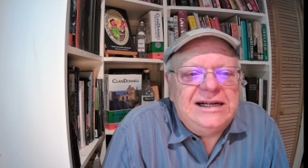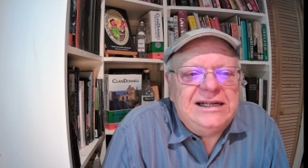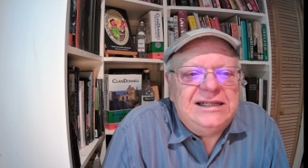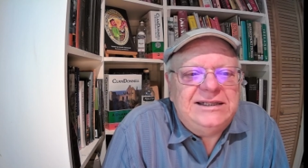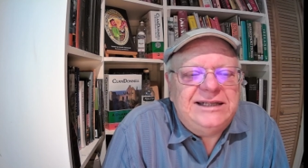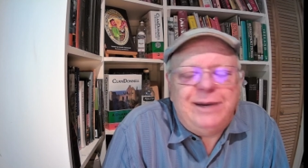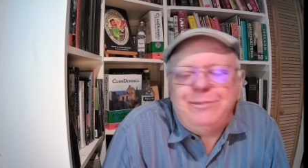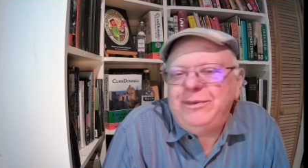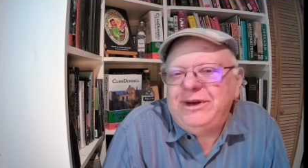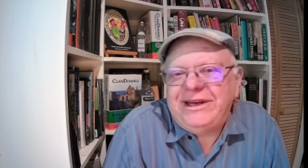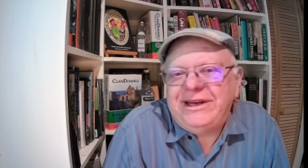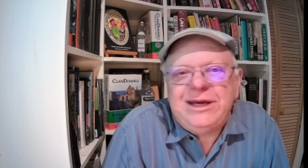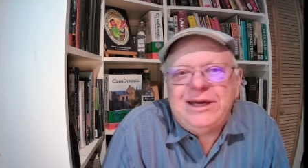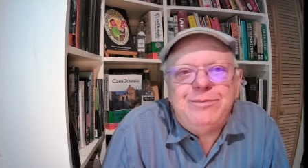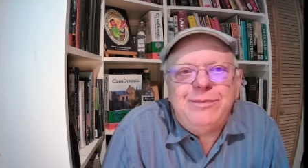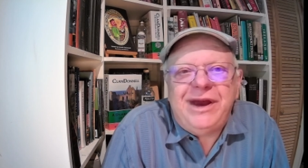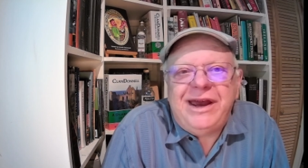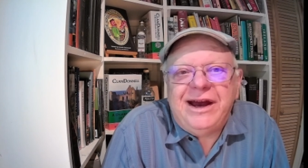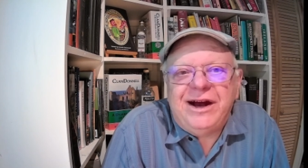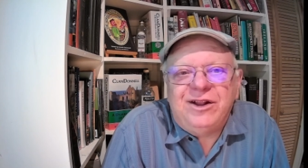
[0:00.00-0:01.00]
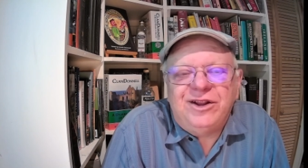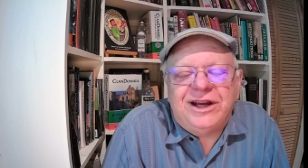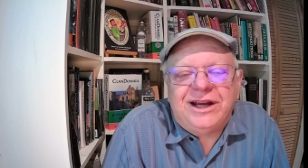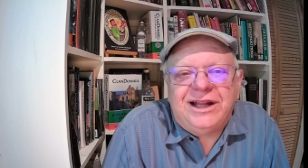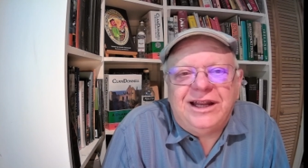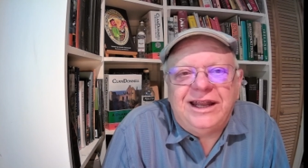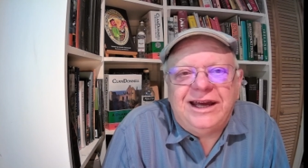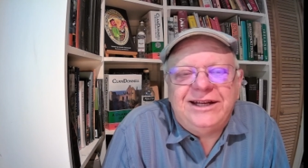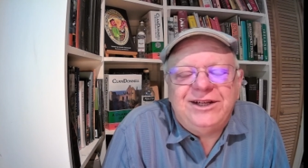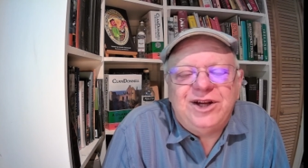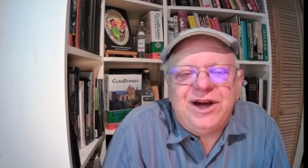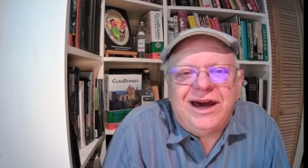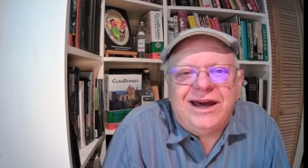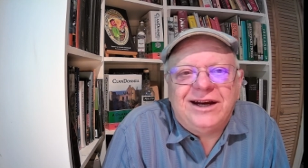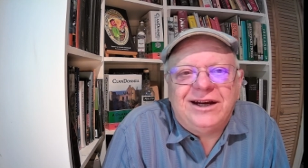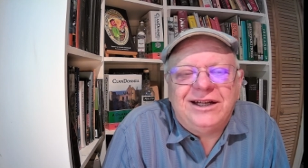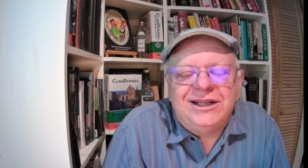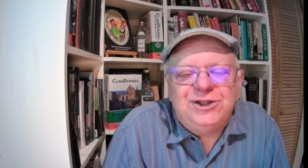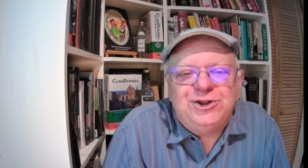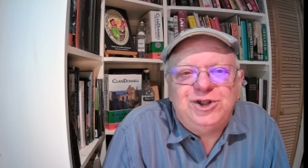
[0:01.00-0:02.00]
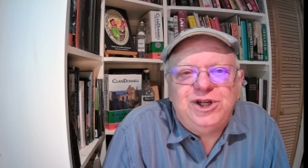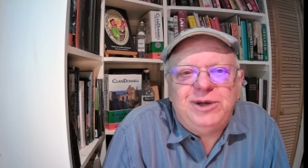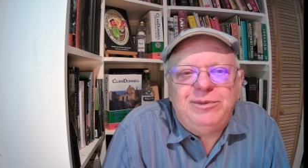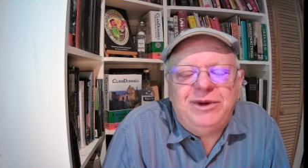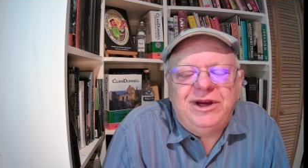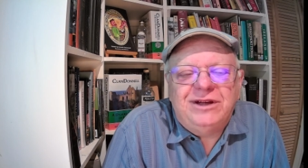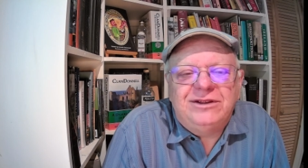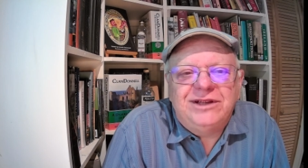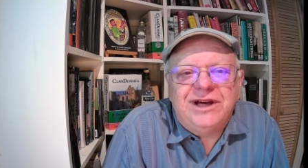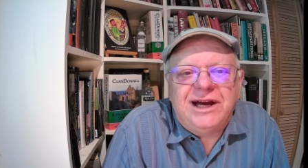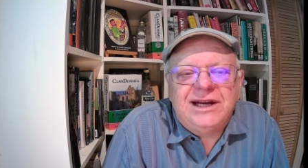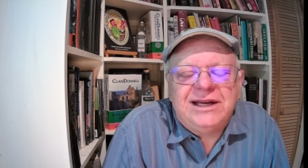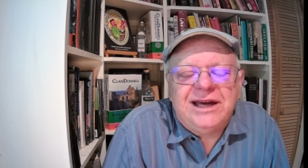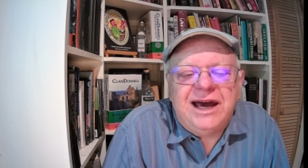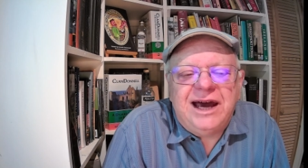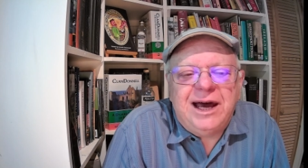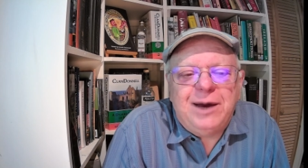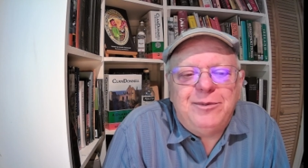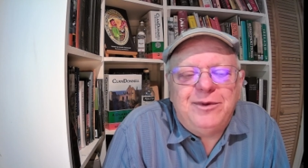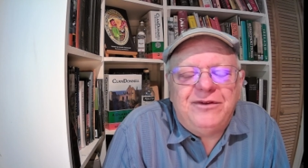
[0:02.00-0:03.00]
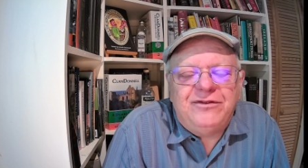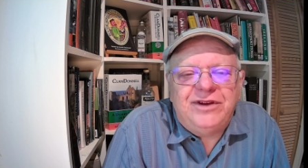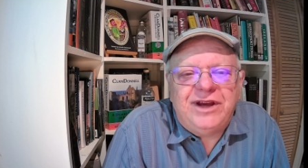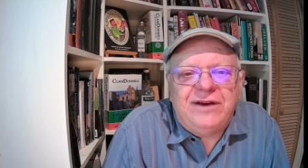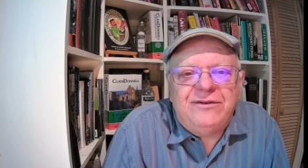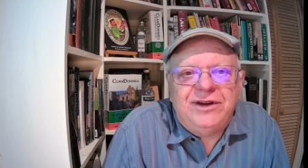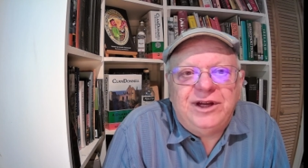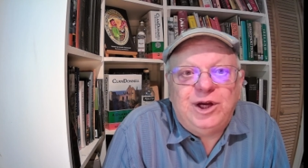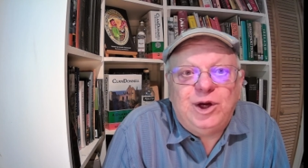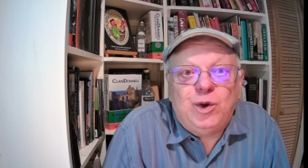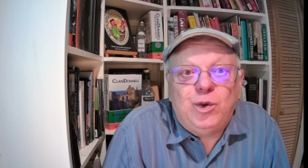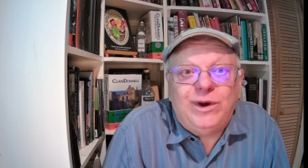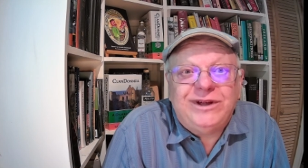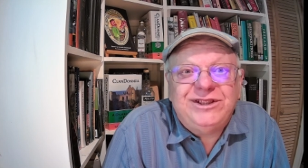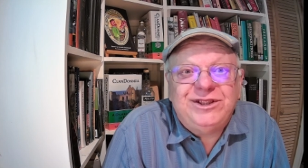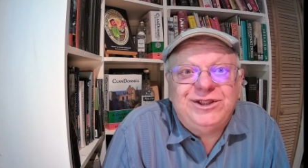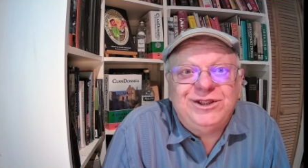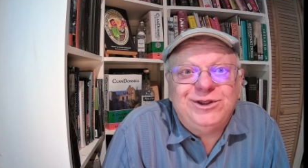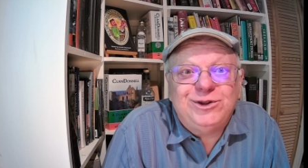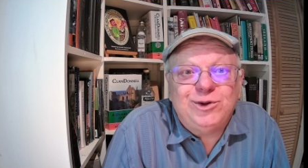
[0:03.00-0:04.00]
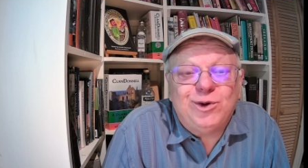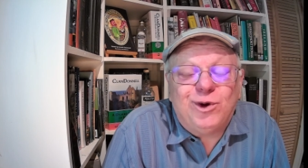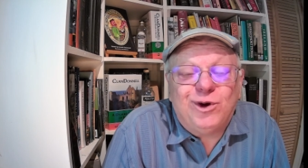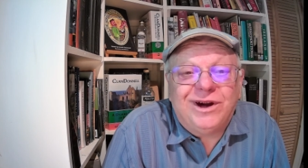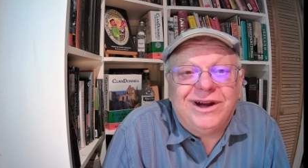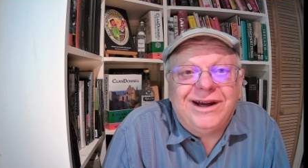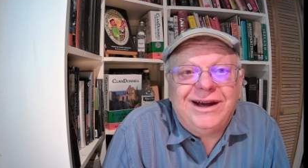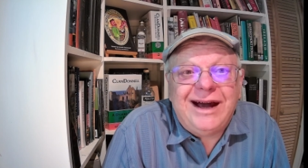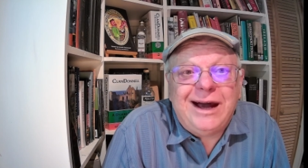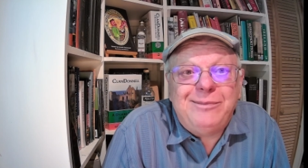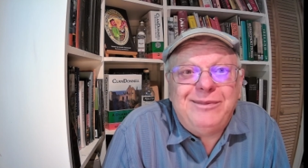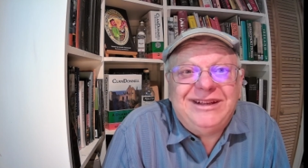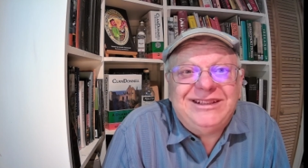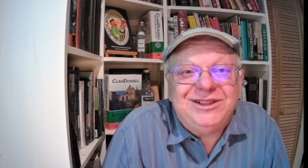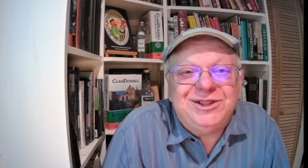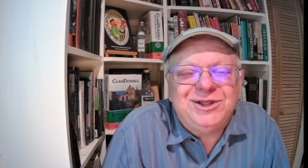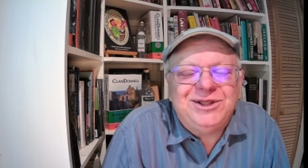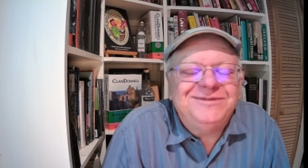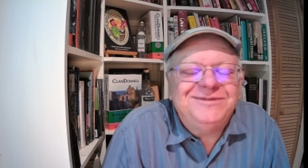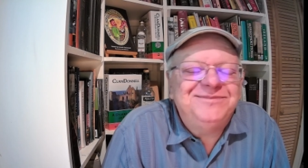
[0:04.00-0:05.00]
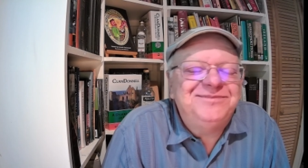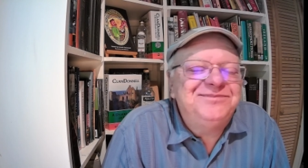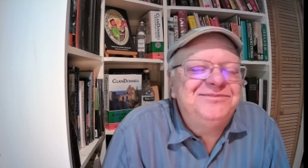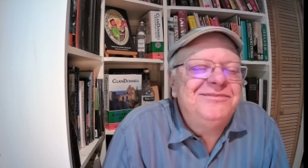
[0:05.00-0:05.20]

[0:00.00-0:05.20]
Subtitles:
Send me an email at clandonald@gmail.com if you have any questions or comments.